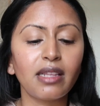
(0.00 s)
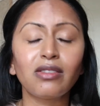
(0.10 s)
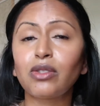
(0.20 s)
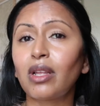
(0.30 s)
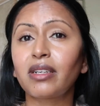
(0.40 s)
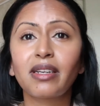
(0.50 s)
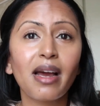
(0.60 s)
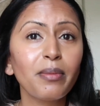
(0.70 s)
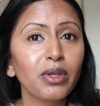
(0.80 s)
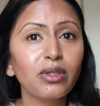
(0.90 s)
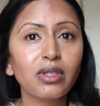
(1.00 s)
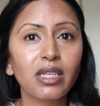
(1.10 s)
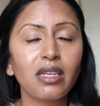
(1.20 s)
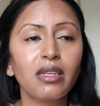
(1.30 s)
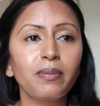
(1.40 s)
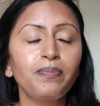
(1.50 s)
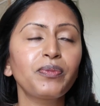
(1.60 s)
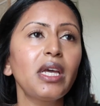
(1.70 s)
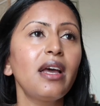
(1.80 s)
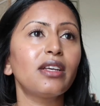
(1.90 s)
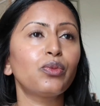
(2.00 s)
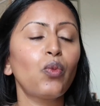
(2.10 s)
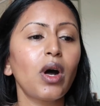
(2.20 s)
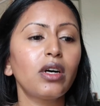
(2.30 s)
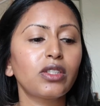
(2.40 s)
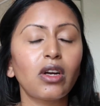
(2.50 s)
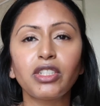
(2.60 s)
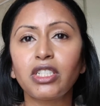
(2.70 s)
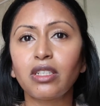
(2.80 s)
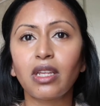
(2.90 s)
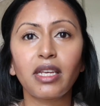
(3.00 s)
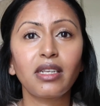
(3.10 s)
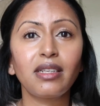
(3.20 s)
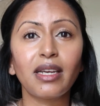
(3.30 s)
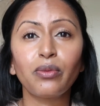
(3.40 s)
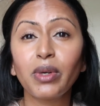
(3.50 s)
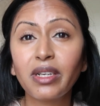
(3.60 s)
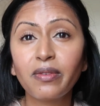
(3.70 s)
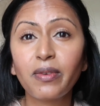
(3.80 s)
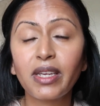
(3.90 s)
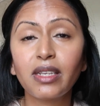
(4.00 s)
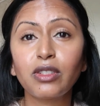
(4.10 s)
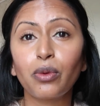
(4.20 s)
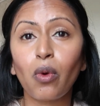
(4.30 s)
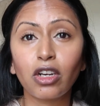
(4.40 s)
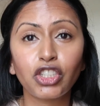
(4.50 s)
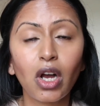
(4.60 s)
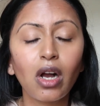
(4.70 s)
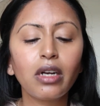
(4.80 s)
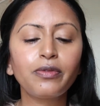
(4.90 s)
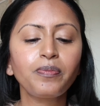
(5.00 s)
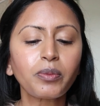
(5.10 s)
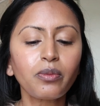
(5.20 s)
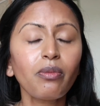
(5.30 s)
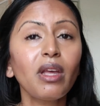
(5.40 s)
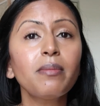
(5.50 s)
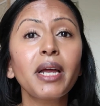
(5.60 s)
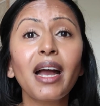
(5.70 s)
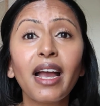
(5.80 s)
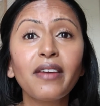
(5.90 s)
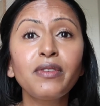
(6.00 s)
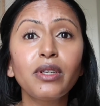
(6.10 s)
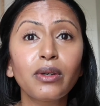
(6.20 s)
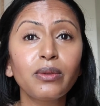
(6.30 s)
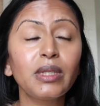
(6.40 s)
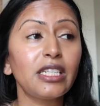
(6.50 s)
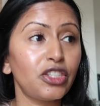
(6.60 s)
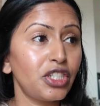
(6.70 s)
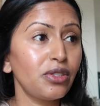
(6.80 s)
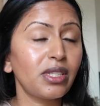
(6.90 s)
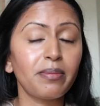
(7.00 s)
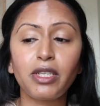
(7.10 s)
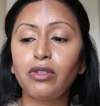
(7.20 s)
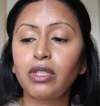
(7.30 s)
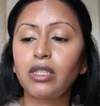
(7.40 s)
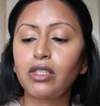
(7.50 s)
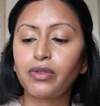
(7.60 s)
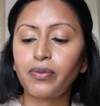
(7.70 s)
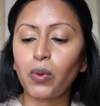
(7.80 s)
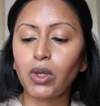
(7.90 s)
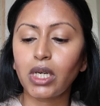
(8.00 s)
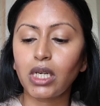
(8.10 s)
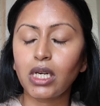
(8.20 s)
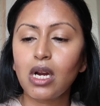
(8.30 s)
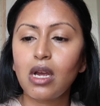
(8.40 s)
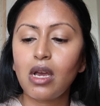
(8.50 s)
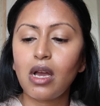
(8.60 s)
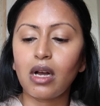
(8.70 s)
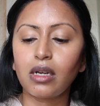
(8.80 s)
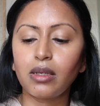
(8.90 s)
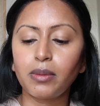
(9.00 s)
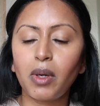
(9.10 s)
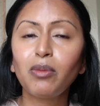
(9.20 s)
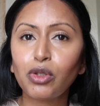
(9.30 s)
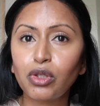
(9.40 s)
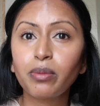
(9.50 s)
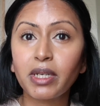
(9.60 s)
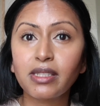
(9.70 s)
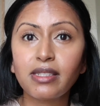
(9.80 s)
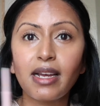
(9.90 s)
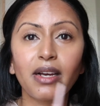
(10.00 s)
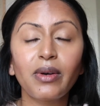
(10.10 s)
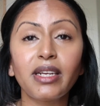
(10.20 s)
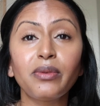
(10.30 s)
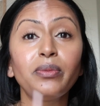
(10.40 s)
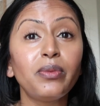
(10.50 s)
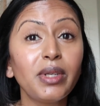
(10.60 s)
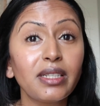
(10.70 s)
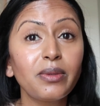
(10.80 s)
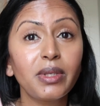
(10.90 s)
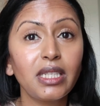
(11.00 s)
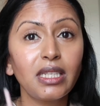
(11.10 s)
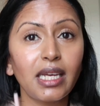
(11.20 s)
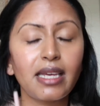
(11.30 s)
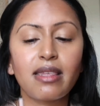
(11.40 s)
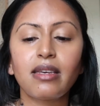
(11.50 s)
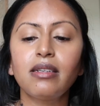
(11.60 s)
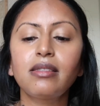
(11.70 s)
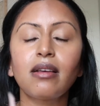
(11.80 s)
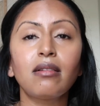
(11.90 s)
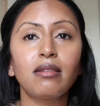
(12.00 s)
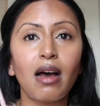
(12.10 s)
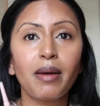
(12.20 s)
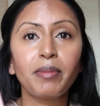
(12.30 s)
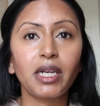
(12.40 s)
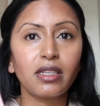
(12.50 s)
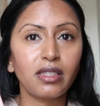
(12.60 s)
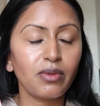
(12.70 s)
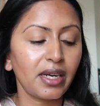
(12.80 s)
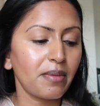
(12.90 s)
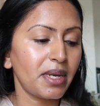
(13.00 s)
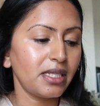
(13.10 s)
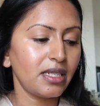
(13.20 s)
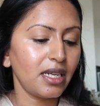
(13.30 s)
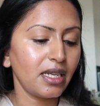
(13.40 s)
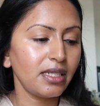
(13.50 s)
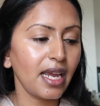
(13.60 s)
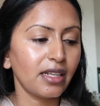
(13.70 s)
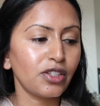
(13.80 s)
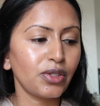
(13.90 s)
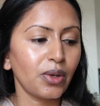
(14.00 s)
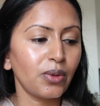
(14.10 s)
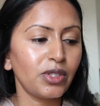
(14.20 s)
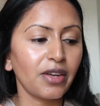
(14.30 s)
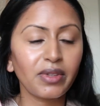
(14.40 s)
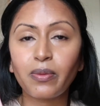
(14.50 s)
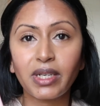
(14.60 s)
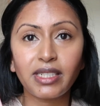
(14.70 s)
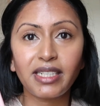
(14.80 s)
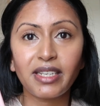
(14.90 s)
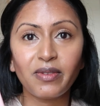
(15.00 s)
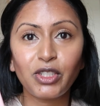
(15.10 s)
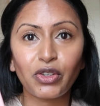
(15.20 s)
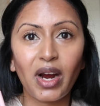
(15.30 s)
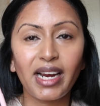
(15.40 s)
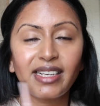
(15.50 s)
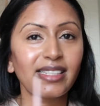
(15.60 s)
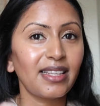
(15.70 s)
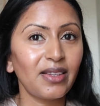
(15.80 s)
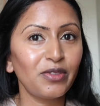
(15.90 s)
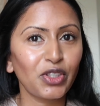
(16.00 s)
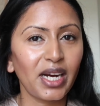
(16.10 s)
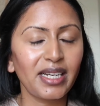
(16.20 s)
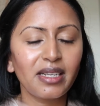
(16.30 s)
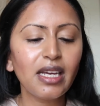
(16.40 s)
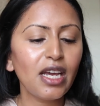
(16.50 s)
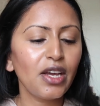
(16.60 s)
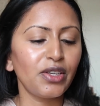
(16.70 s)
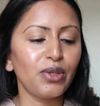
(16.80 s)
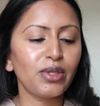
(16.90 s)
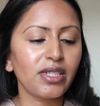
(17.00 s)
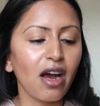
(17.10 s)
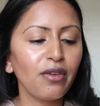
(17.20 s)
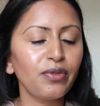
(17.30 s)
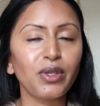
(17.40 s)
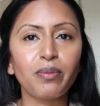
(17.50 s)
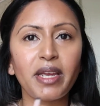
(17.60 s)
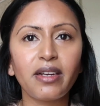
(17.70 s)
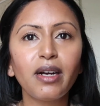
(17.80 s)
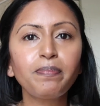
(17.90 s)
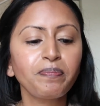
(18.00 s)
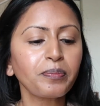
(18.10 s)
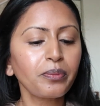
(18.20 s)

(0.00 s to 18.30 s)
and there's a lot of chemicals in them as well. It's hard to like get rid of it, to wash off. But I have no issues. I've been using this for almost 2 months now and I really, really like this a lot. My cousin recommended it and so definitely wanted to give it a try because I love trying new stuff, new makeup,